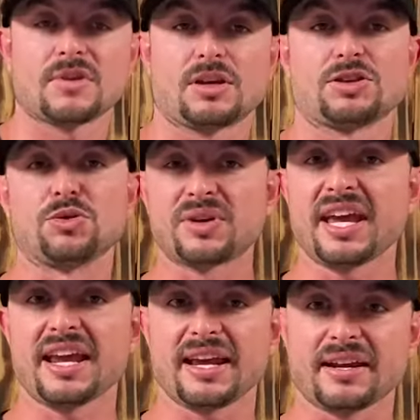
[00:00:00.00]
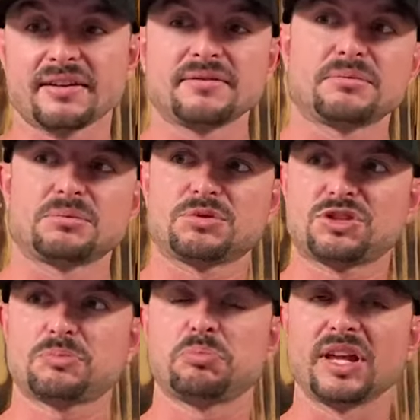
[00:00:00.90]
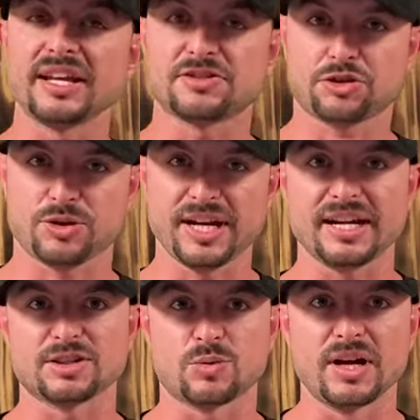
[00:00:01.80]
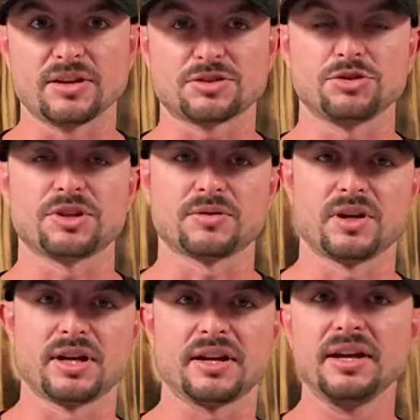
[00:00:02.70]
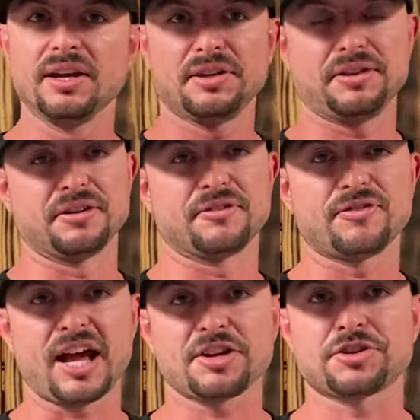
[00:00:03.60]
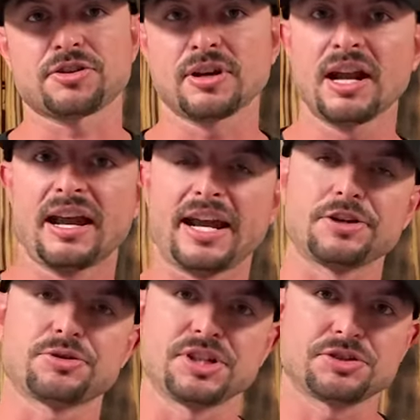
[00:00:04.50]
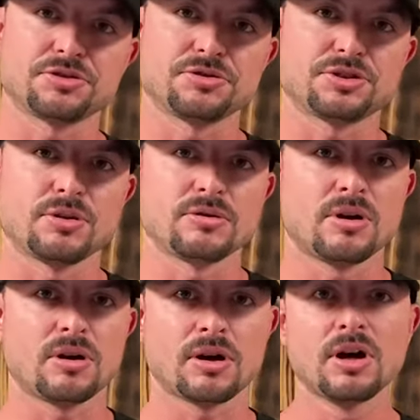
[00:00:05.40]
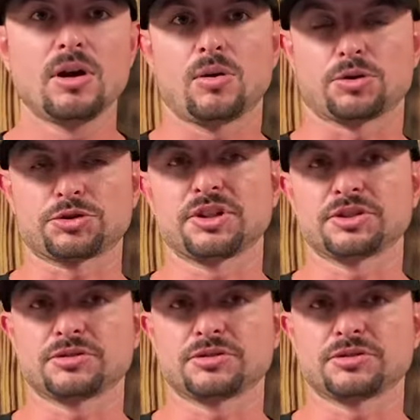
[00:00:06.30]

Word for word: You can split screen as well so you can run the flasher and traditional sonar or traditional